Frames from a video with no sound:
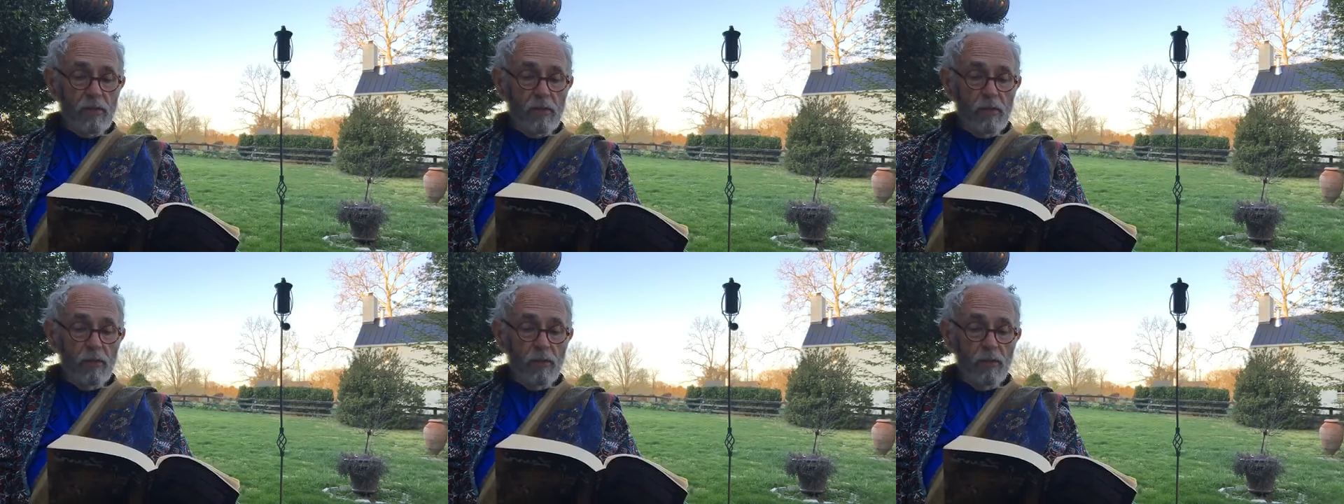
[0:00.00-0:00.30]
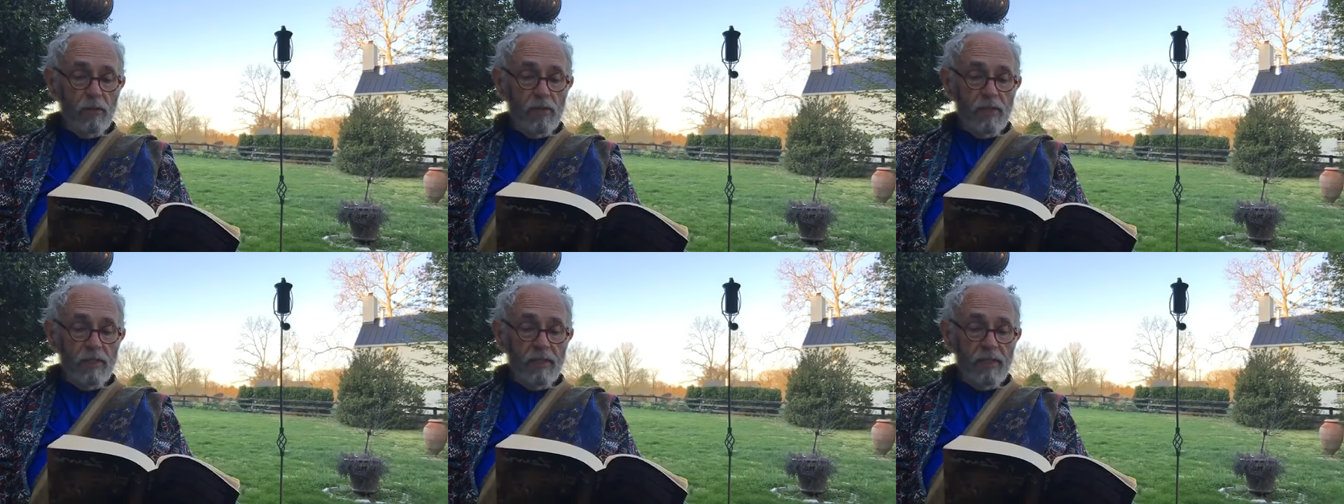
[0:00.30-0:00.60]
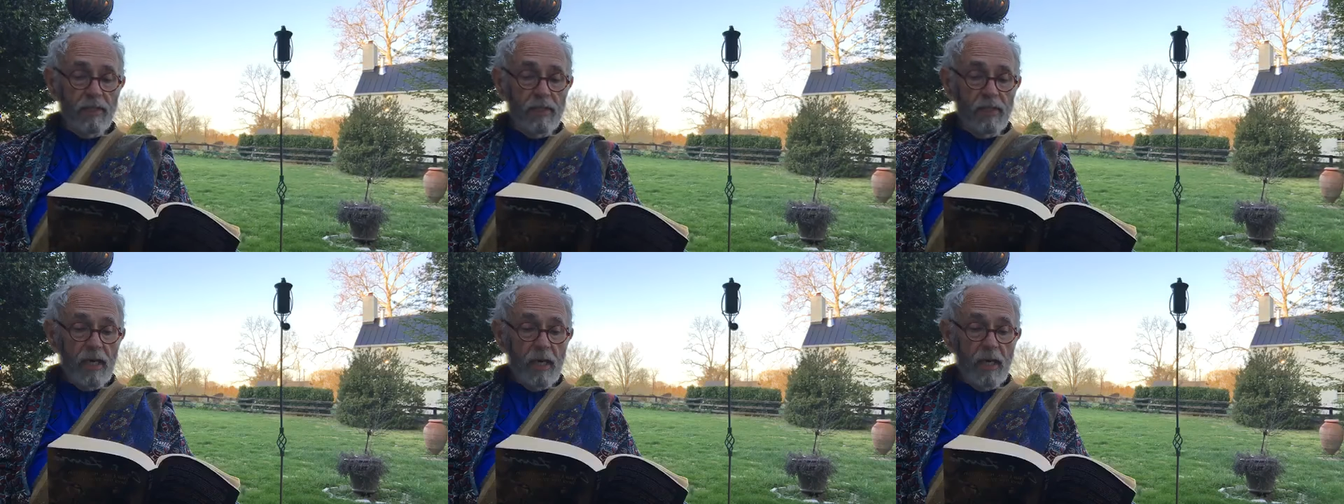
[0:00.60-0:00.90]
loosely
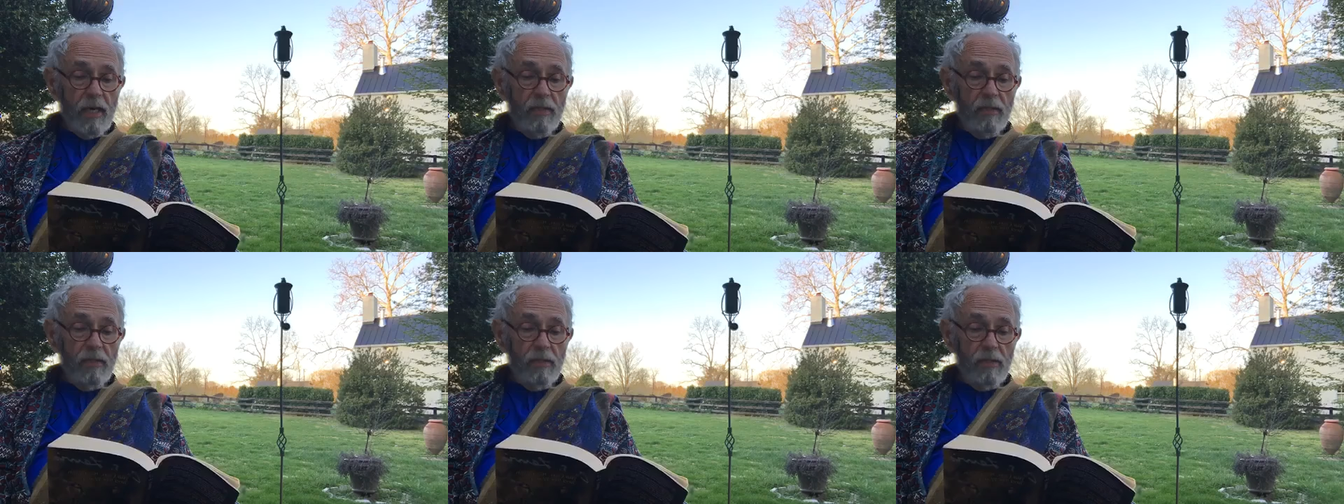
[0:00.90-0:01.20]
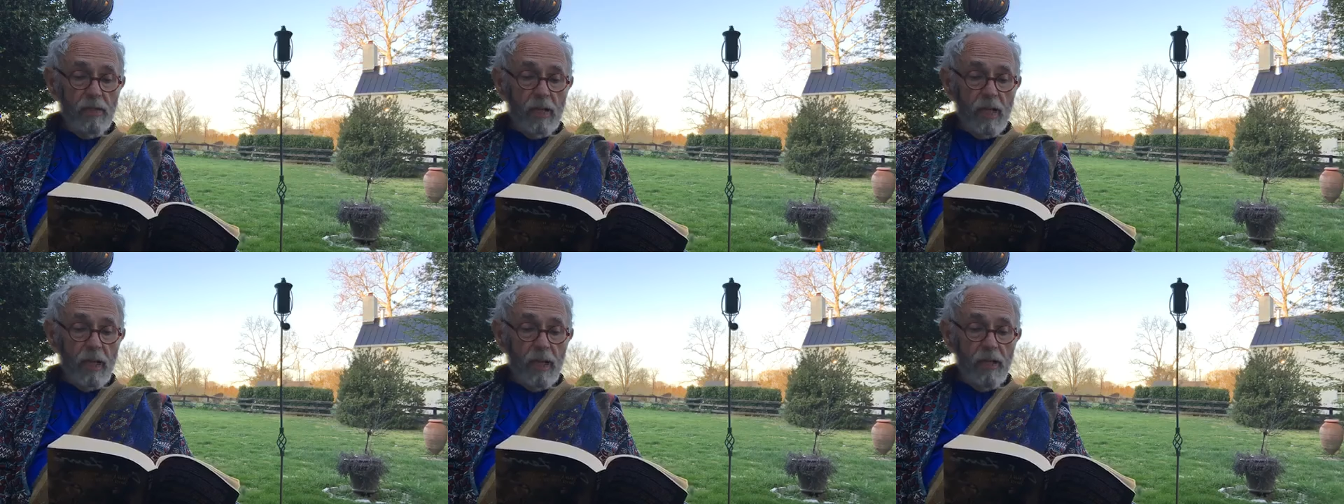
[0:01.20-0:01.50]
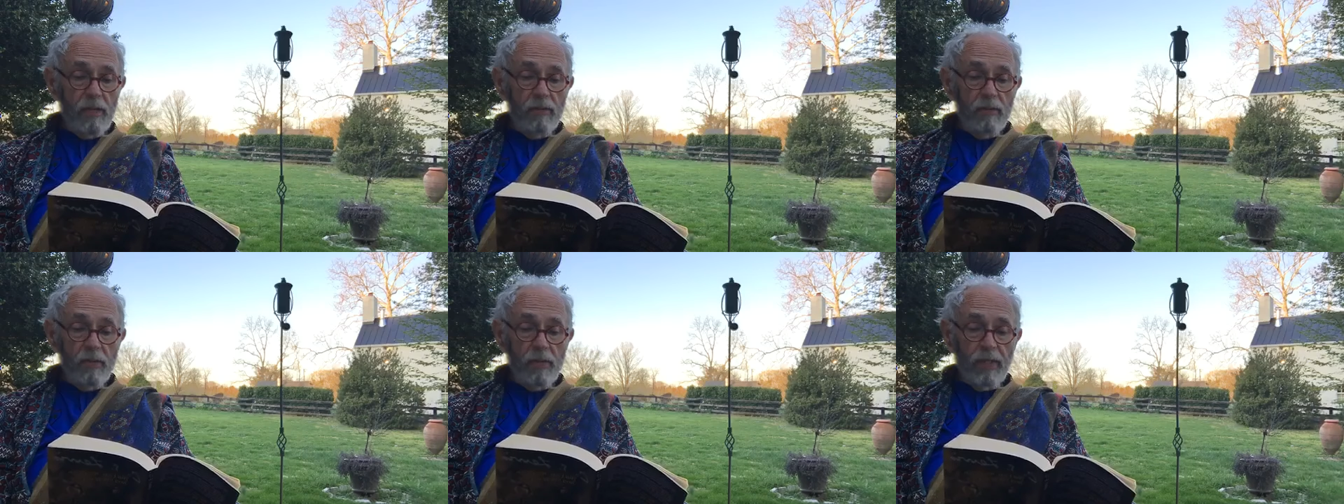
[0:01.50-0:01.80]
tied to an
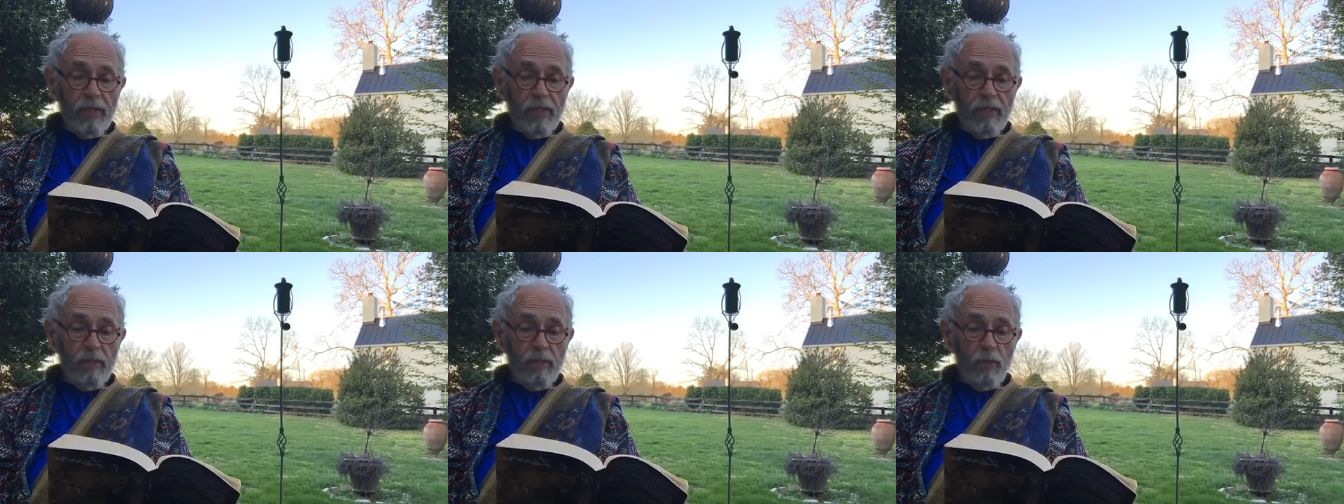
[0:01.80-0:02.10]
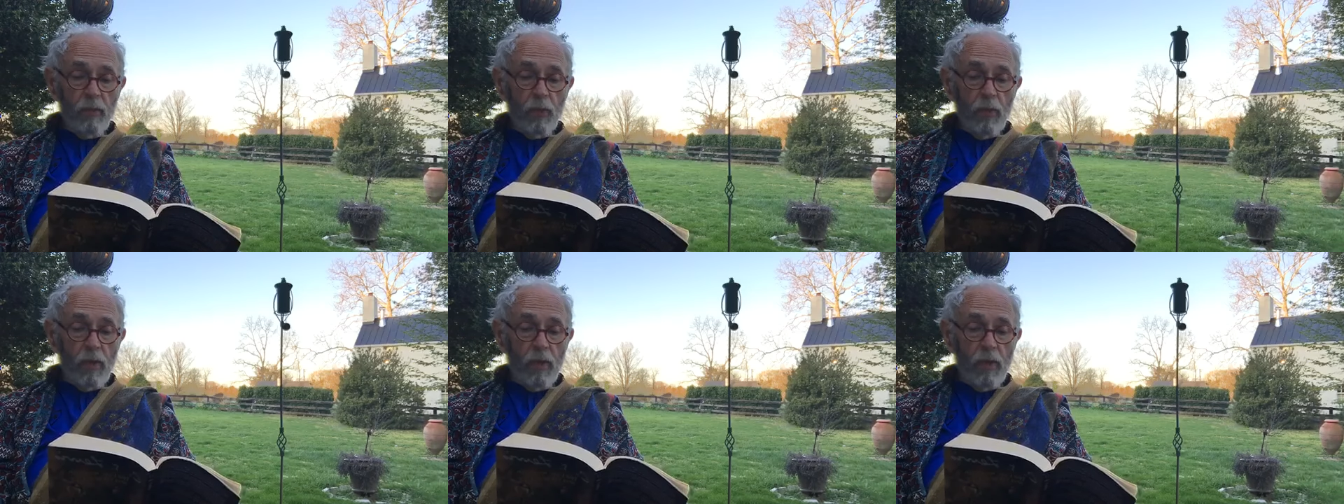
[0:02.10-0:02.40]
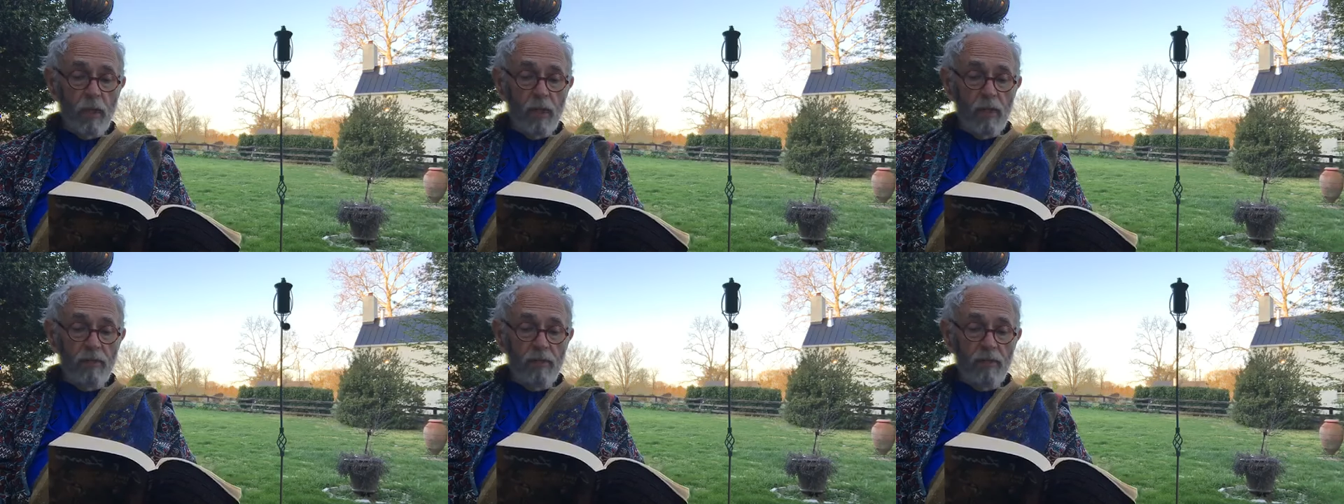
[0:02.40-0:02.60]
iron ring in the wall